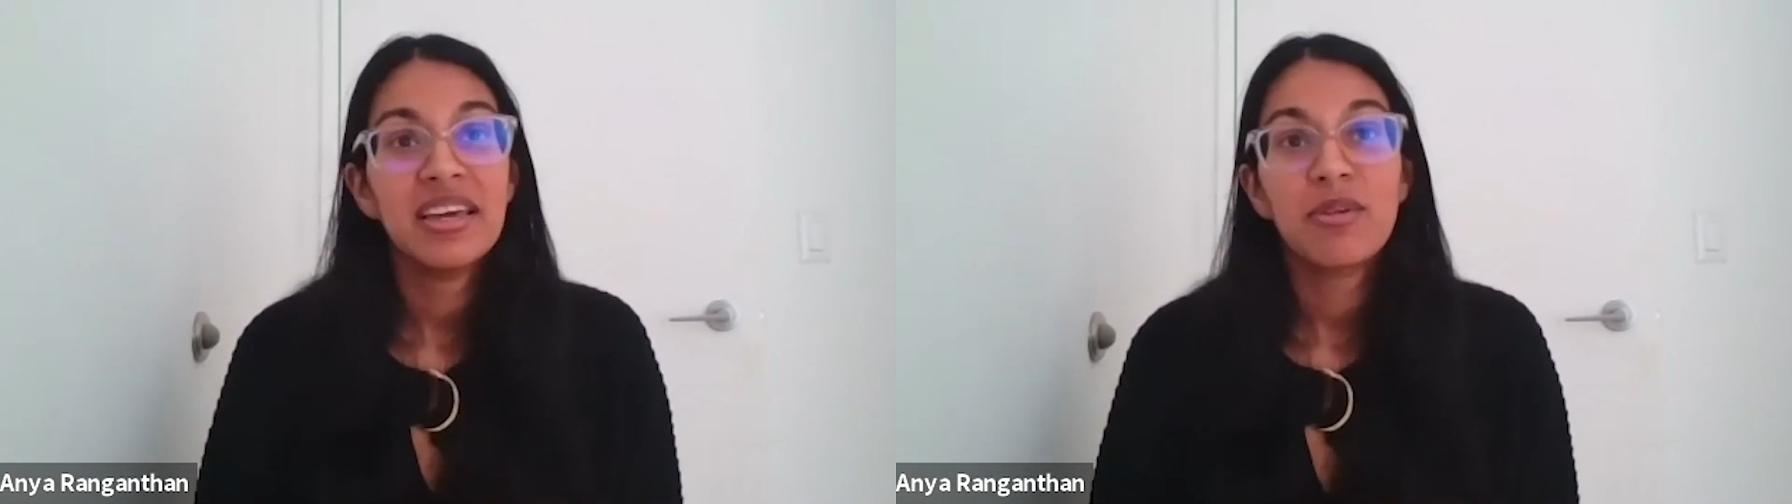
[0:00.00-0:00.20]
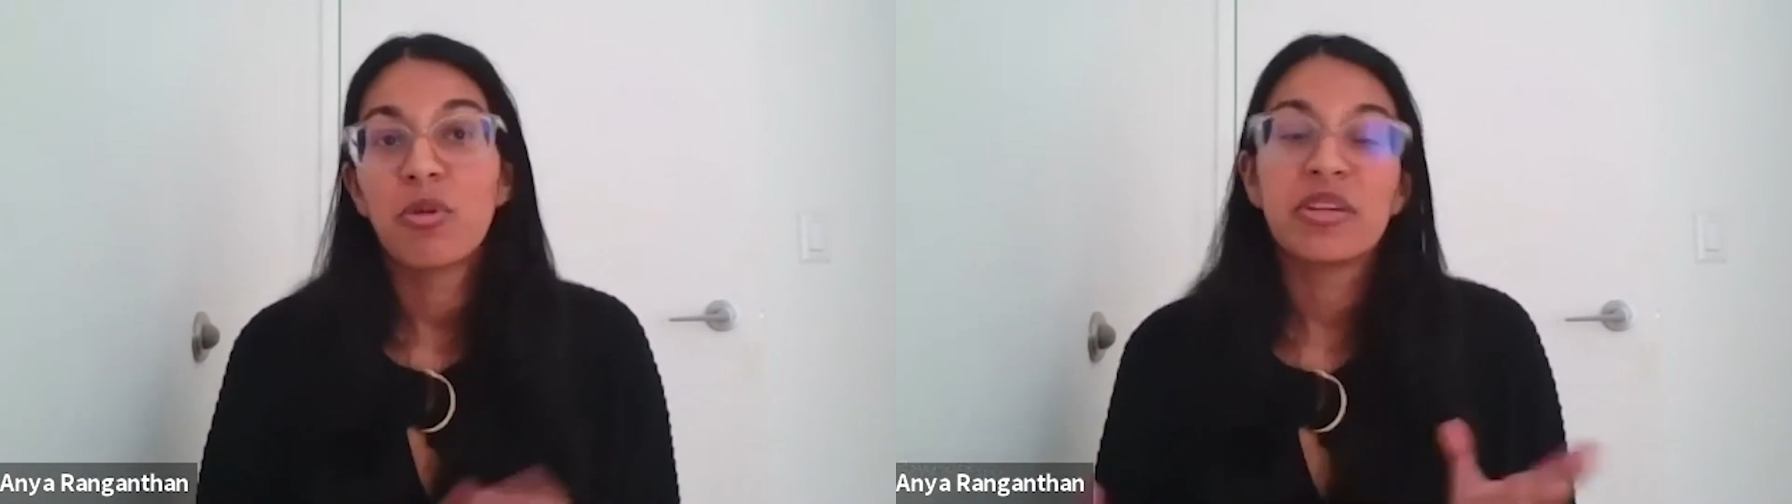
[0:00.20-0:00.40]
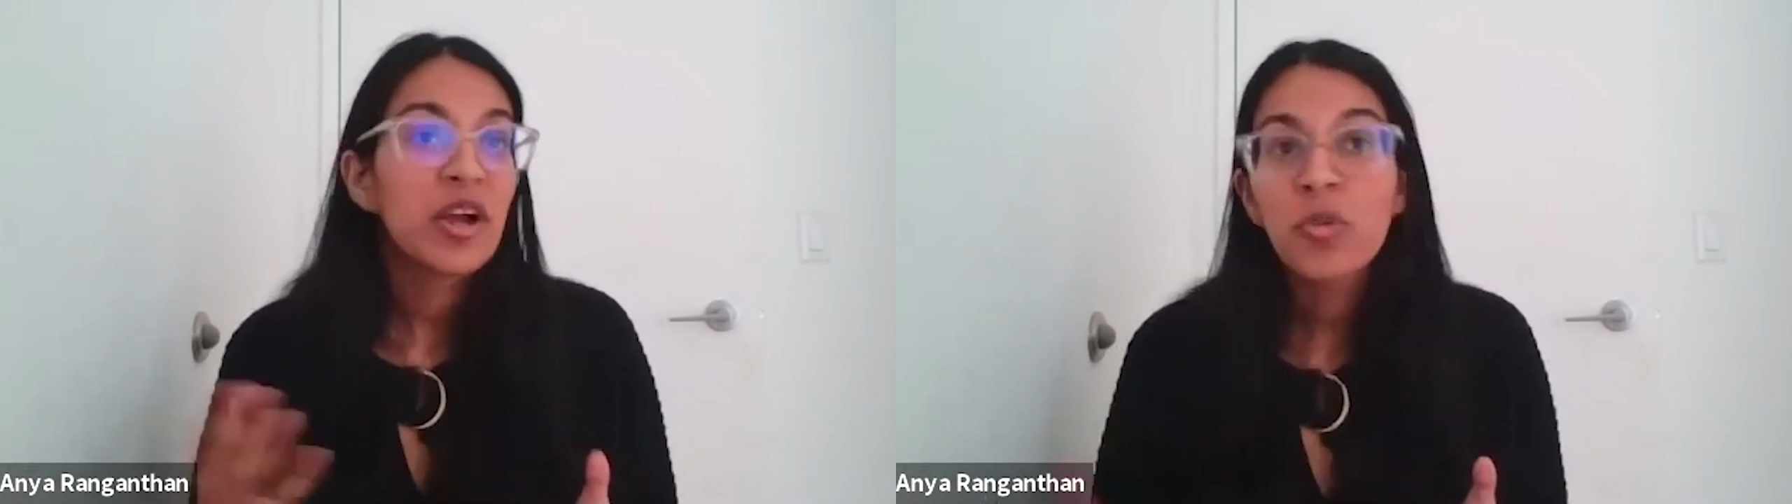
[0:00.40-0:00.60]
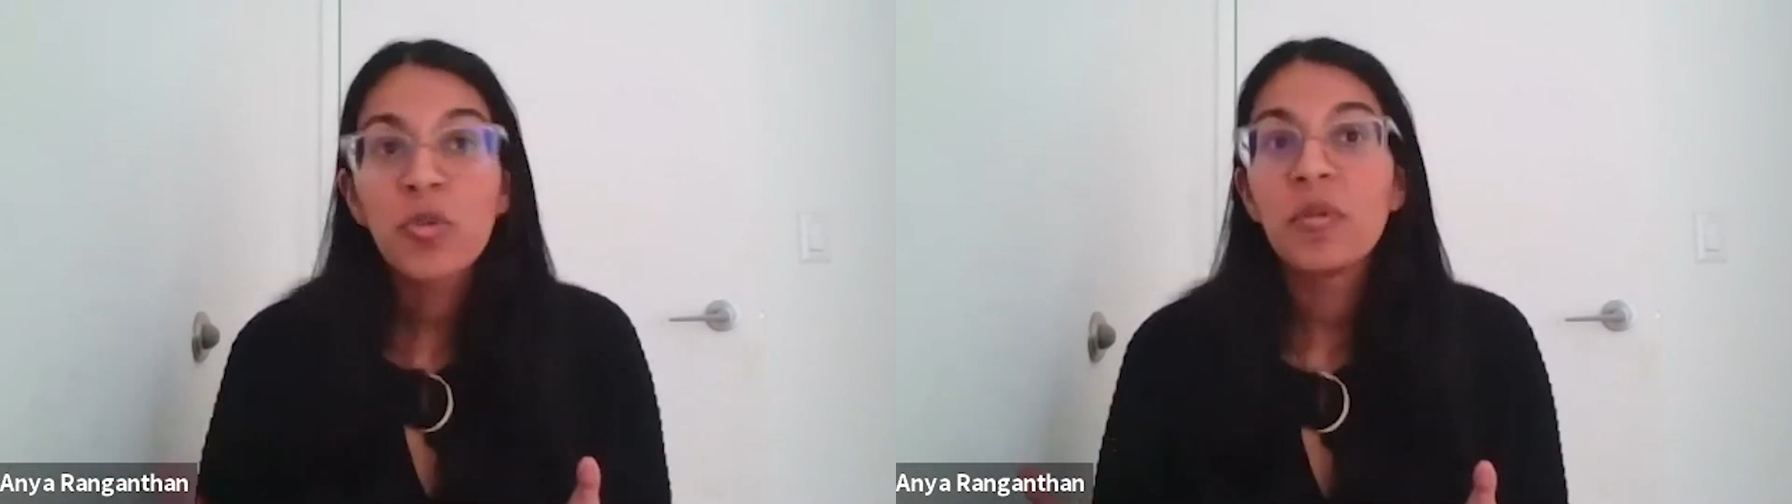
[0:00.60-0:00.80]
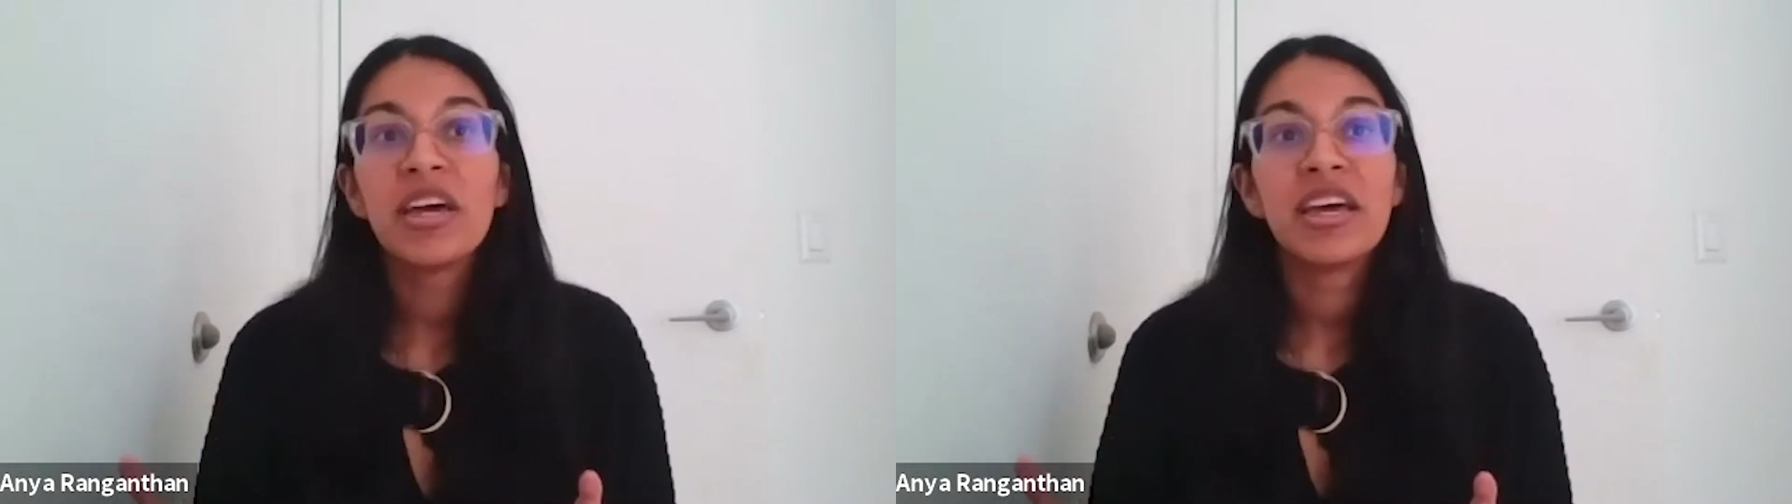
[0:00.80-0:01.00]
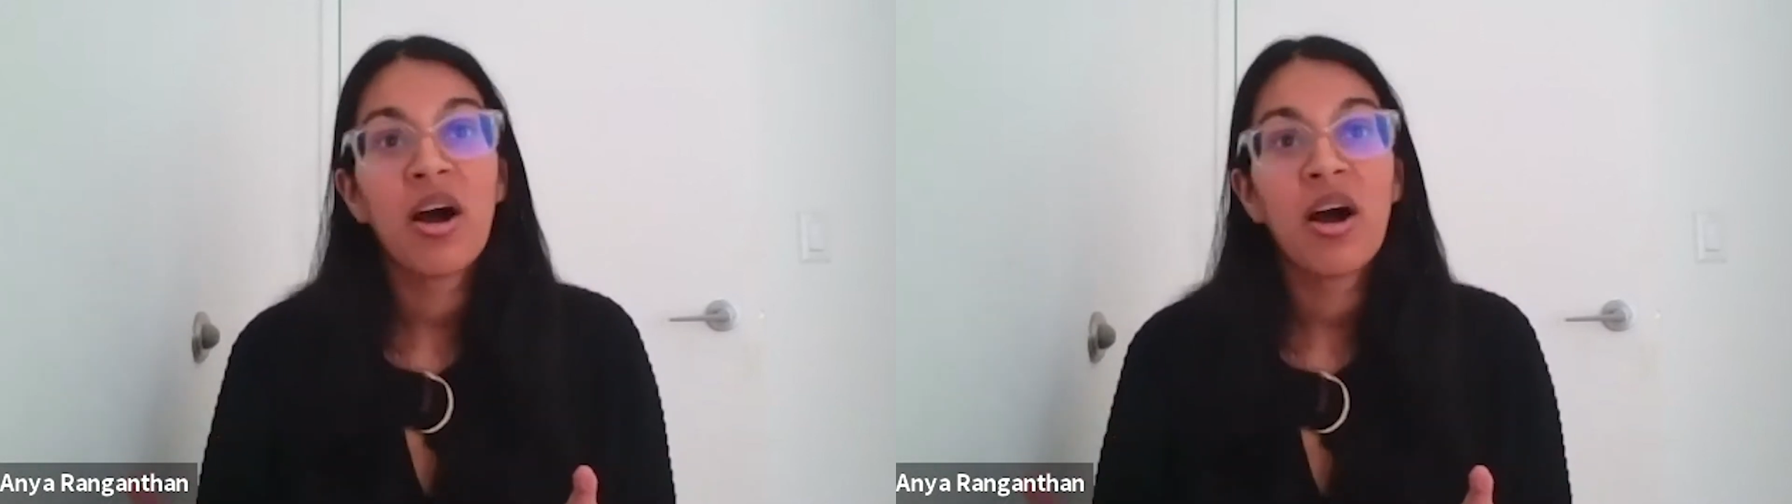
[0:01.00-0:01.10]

were really open and